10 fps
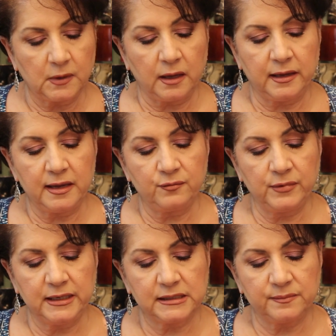I can't
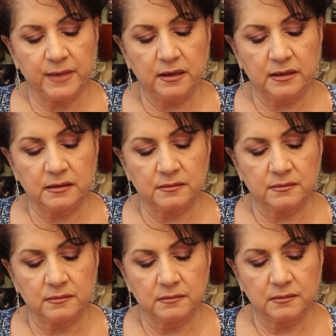really smell it.
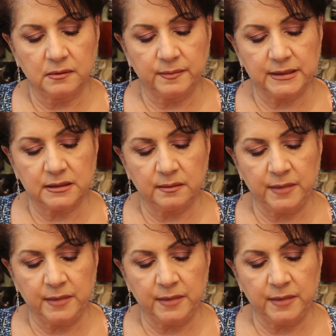Let